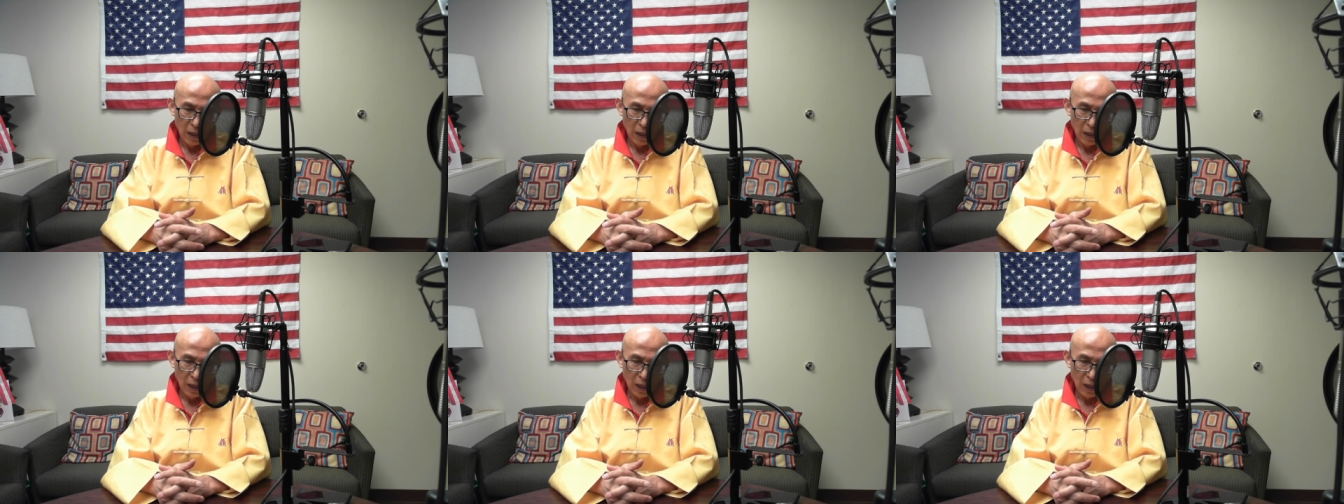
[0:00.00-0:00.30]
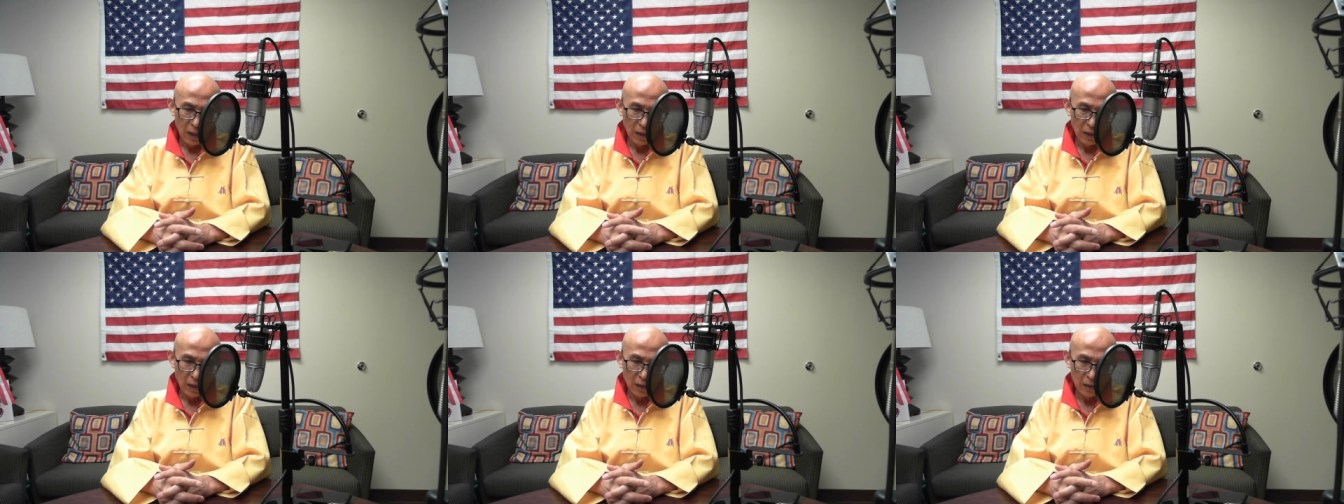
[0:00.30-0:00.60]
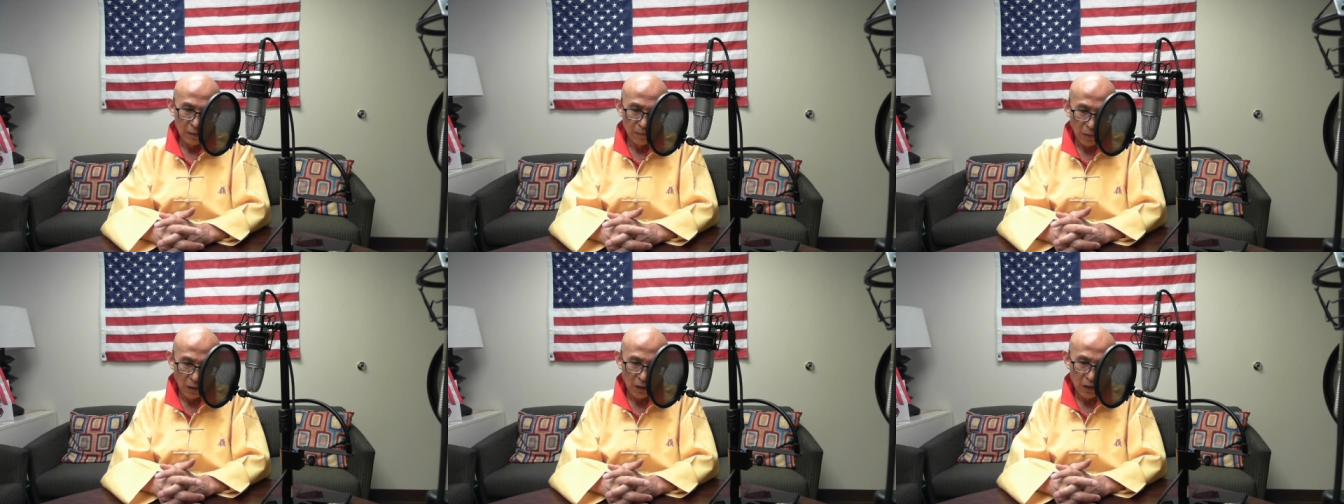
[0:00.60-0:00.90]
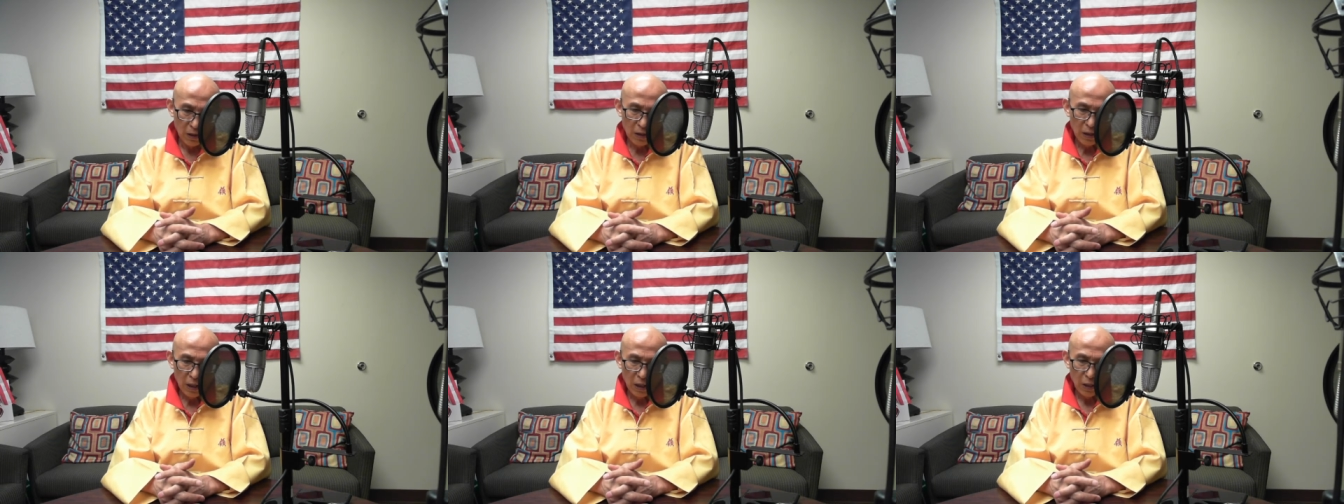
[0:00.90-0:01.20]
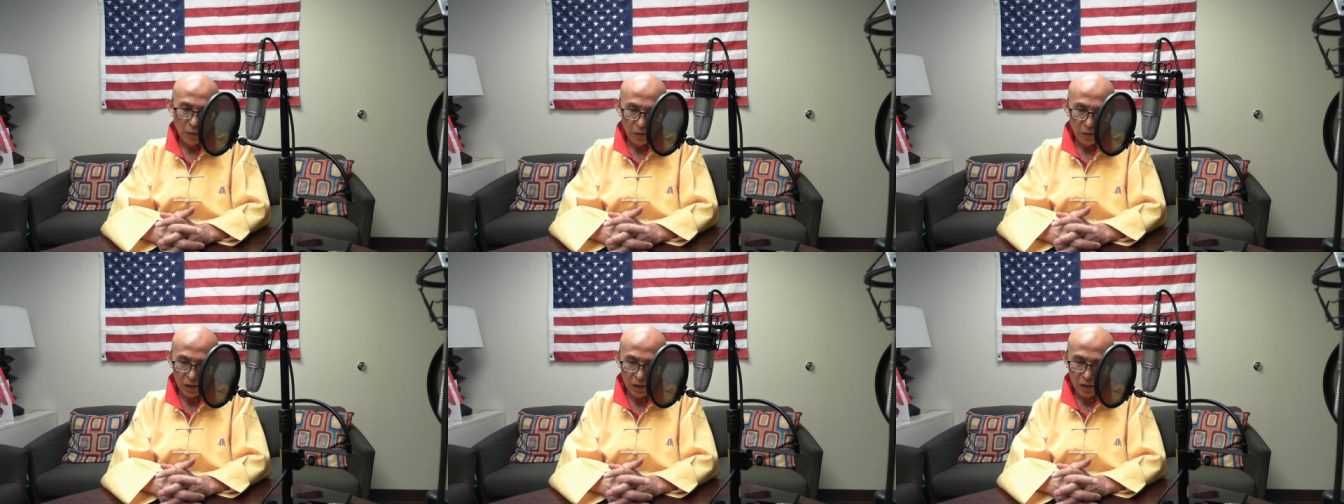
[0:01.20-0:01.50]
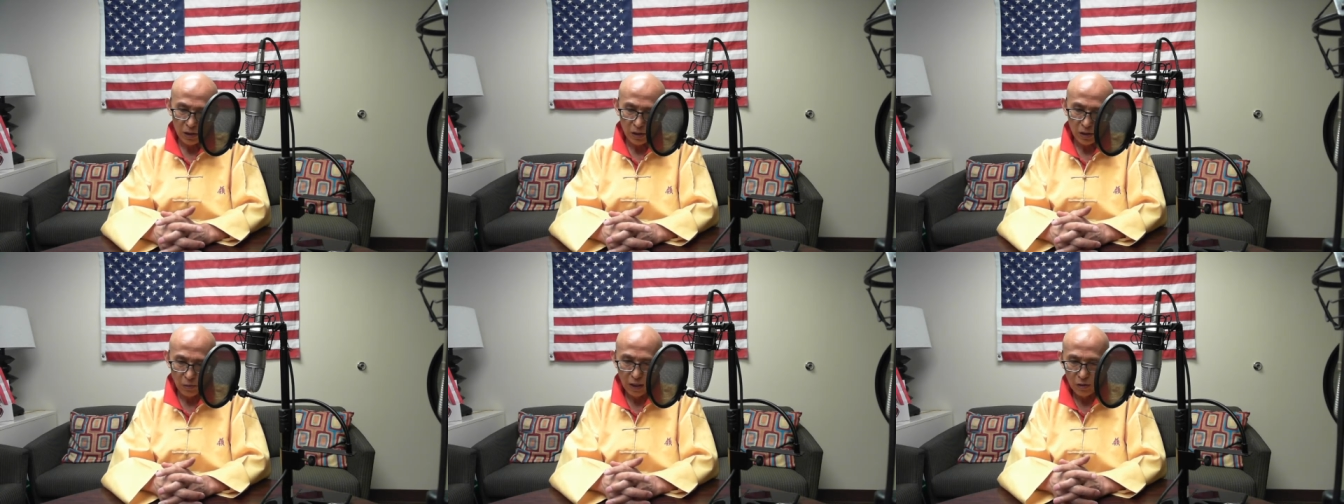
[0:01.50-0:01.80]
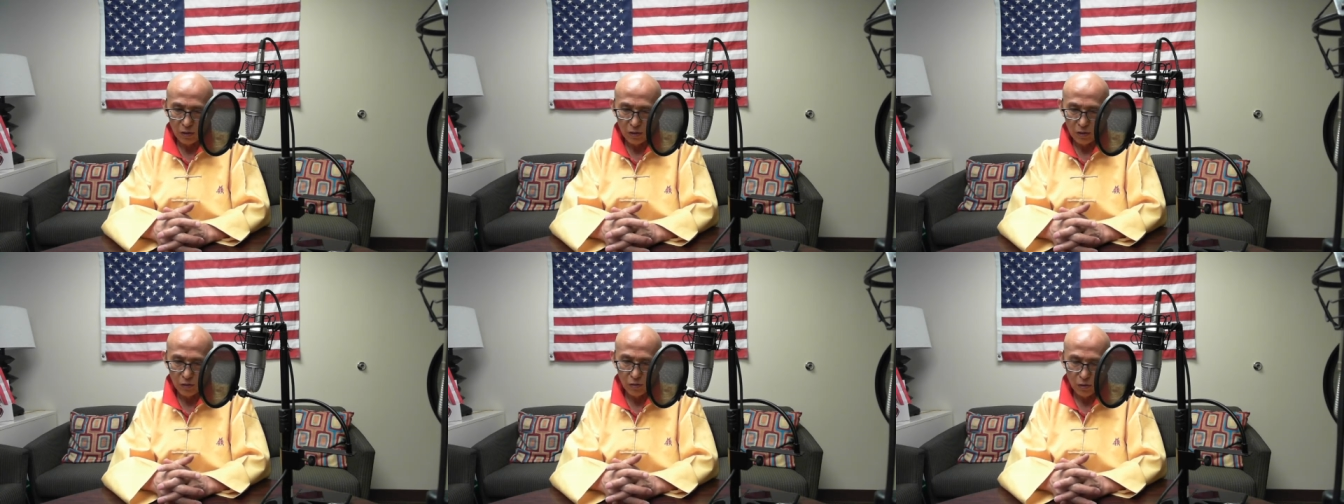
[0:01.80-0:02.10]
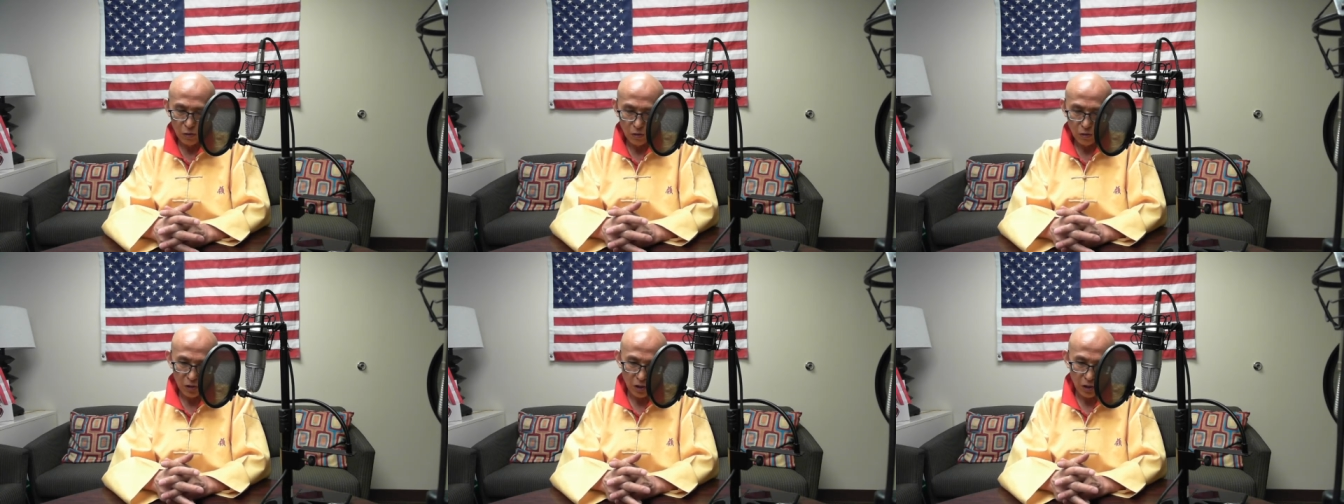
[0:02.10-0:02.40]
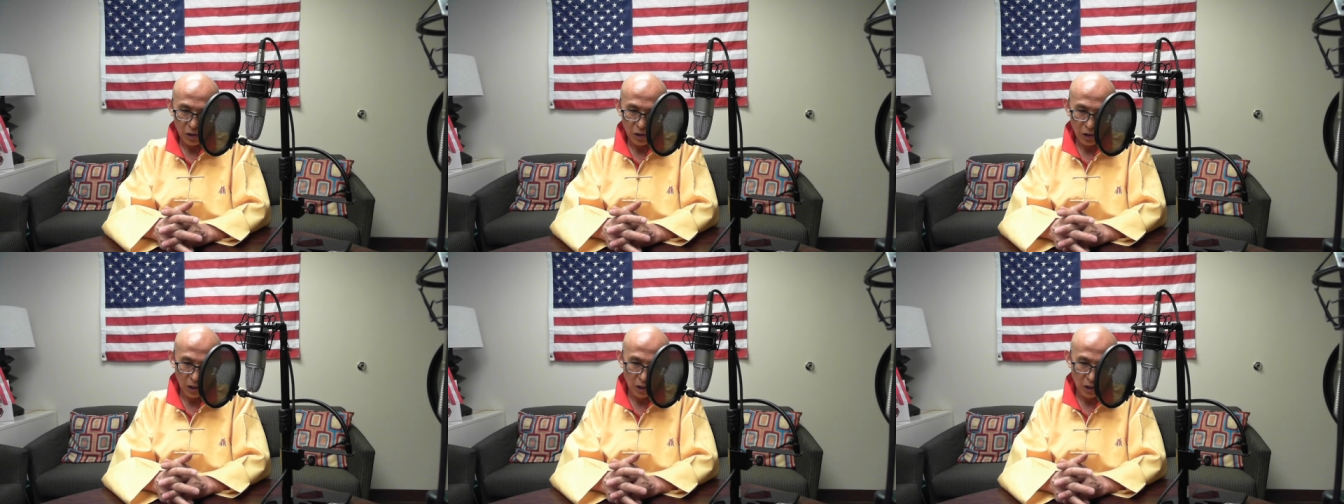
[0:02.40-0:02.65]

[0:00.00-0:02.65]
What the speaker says: And Burr was the one introduced to her.